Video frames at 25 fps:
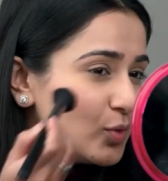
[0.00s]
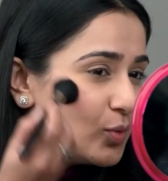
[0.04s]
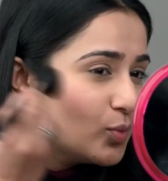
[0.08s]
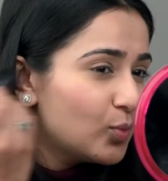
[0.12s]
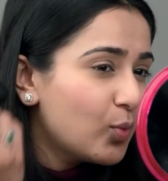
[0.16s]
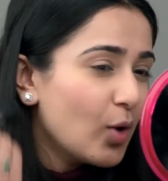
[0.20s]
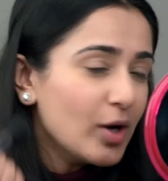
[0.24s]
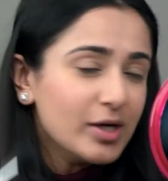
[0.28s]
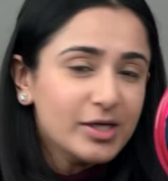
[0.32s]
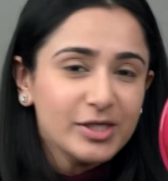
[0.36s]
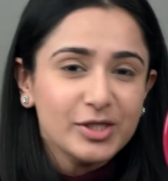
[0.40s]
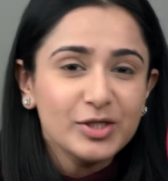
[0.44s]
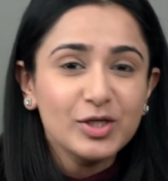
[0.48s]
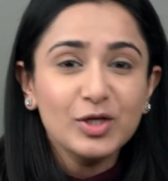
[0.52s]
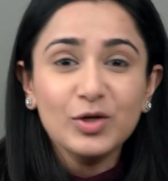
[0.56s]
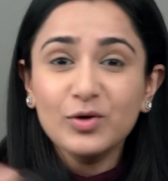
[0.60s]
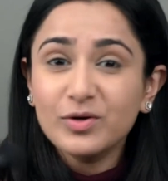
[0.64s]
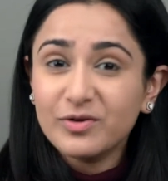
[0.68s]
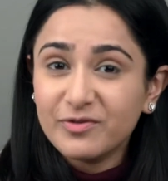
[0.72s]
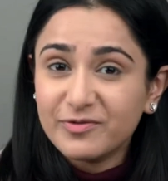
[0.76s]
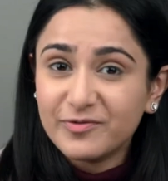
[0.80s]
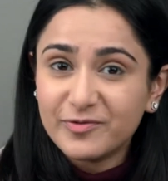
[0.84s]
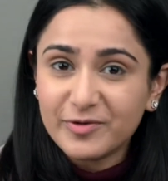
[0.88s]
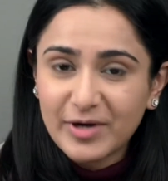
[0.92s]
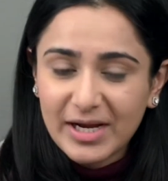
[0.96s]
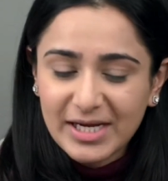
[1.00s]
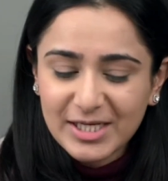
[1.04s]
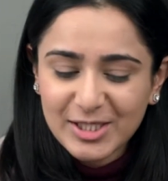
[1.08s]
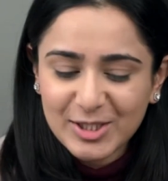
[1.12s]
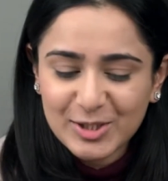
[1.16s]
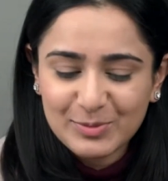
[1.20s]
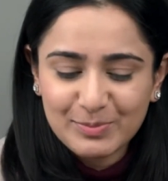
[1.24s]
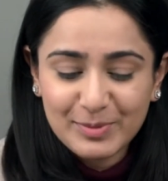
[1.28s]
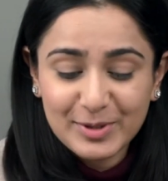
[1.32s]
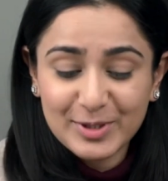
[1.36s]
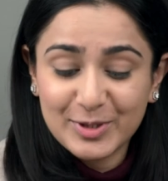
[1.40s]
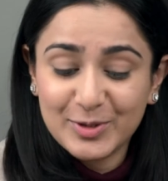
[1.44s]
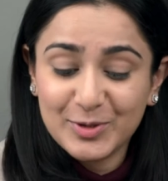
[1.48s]
want to look fresh,
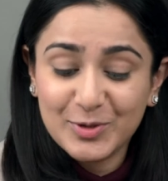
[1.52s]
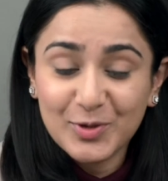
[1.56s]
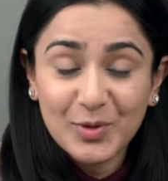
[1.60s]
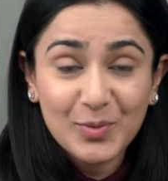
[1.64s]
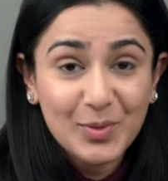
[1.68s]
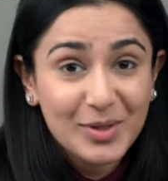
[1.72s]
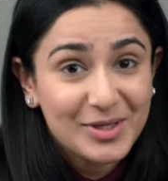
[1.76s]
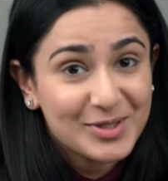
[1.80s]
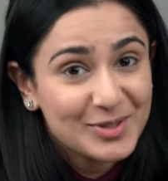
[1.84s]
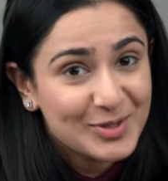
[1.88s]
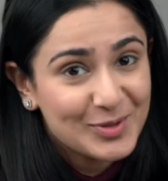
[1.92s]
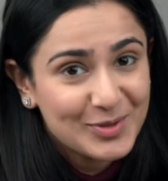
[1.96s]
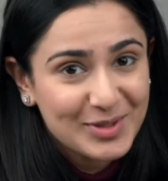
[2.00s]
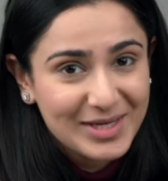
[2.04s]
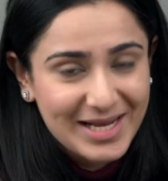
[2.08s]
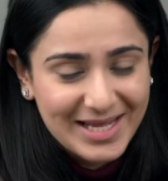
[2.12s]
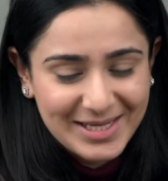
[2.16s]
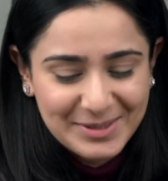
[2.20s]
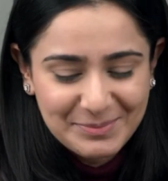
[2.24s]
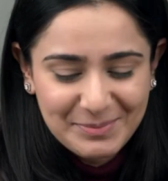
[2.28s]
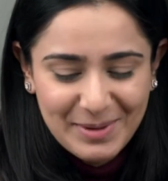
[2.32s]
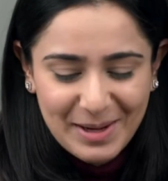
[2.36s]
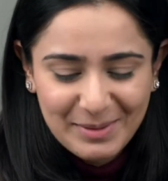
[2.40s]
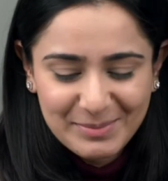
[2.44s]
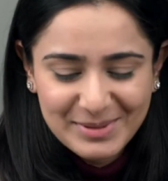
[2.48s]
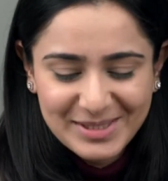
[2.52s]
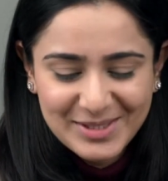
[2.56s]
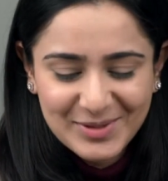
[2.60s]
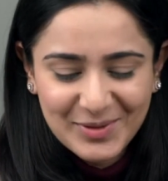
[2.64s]
but you don't want to look like a Barbie